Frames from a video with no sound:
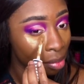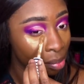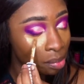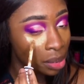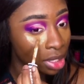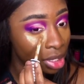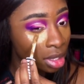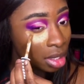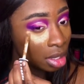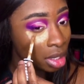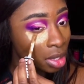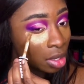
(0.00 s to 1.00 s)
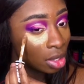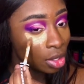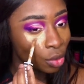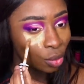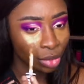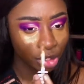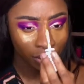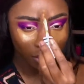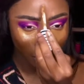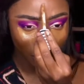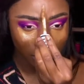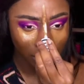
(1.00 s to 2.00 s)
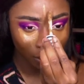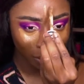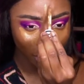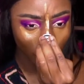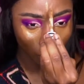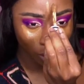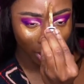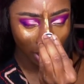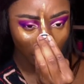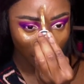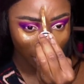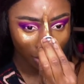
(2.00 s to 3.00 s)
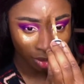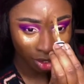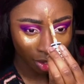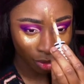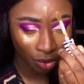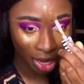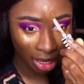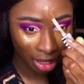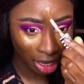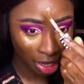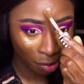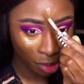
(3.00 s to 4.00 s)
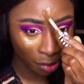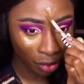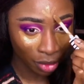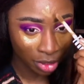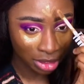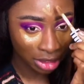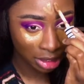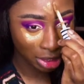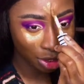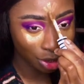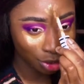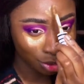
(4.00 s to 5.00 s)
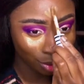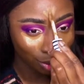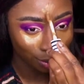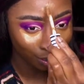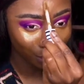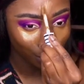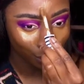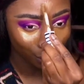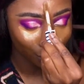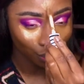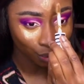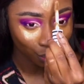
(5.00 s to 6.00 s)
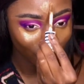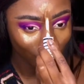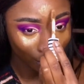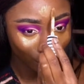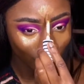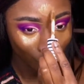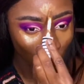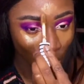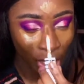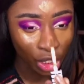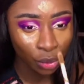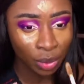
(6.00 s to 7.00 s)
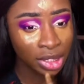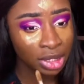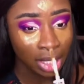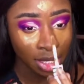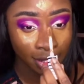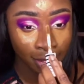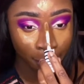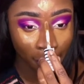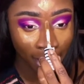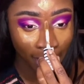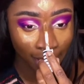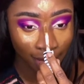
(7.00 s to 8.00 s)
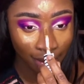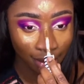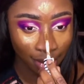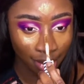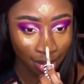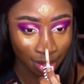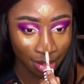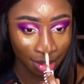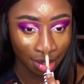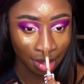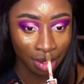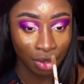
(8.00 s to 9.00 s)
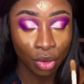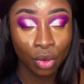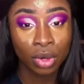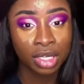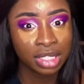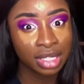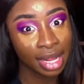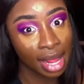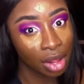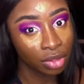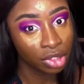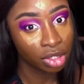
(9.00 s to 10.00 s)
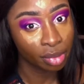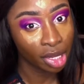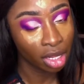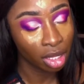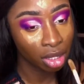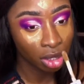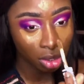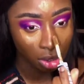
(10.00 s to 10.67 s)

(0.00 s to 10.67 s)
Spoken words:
But when you going somewhere quick, you know, not a lot of people gonna see you, and you wanna stay in your bag or stay out your bag.